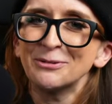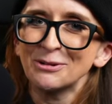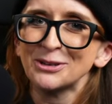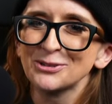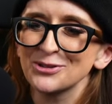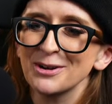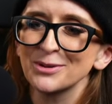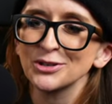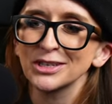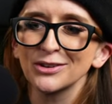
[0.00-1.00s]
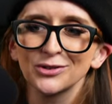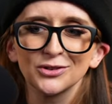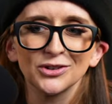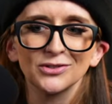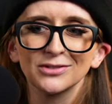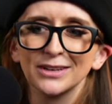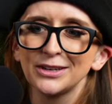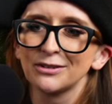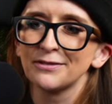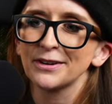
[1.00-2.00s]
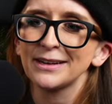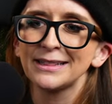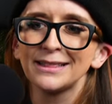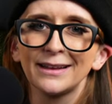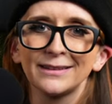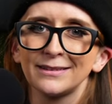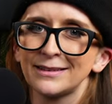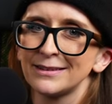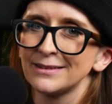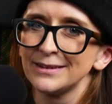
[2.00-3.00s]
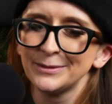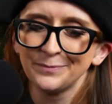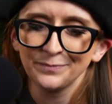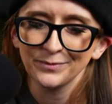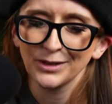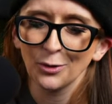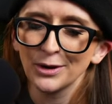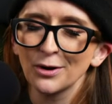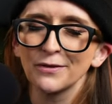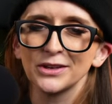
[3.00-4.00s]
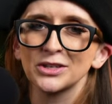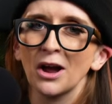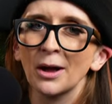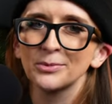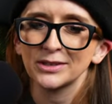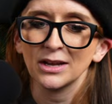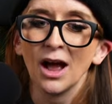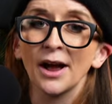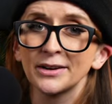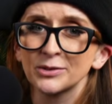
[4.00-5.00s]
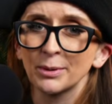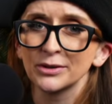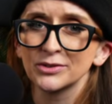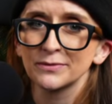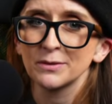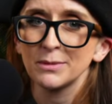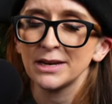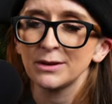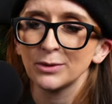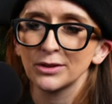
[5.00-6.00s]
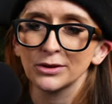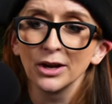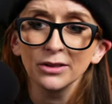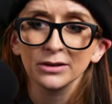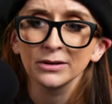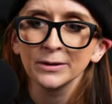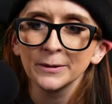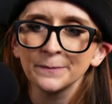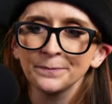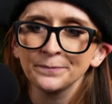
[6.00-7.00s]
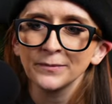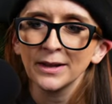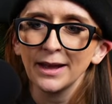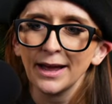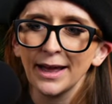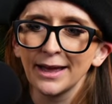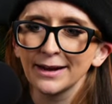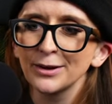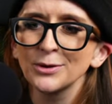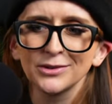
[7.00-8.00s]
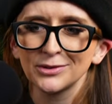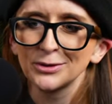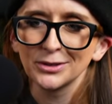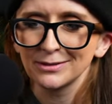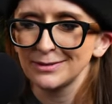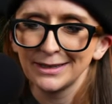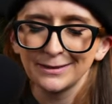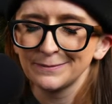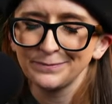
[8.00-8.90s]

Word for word: when you're dry brushing because you're just you're very lightly going over the tops like the highest parts of the mini with your color and i know it doesn't look like